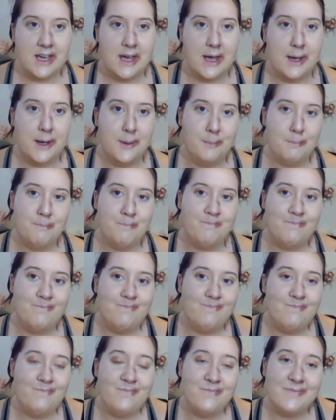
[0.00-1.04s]
I
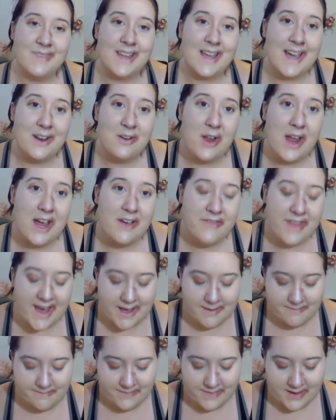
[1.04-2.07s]
don't have
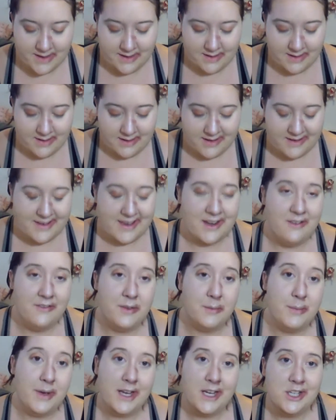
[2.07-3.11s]
that. I
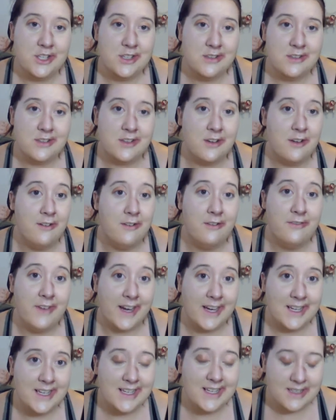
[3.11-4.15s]
don't have the patience to go
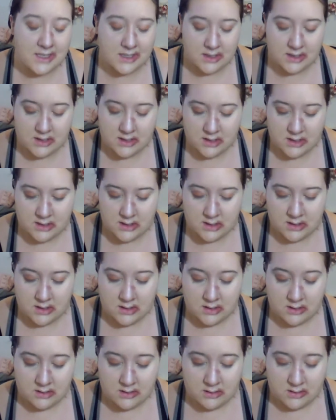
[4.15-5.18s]
find it.
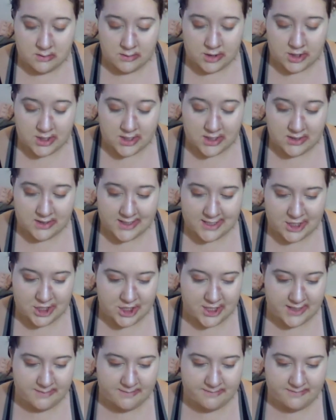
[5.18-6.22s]
So we're just going to use this
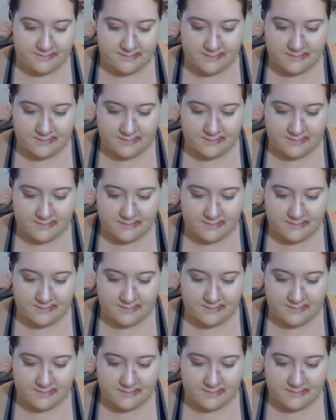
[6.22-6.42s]
shit.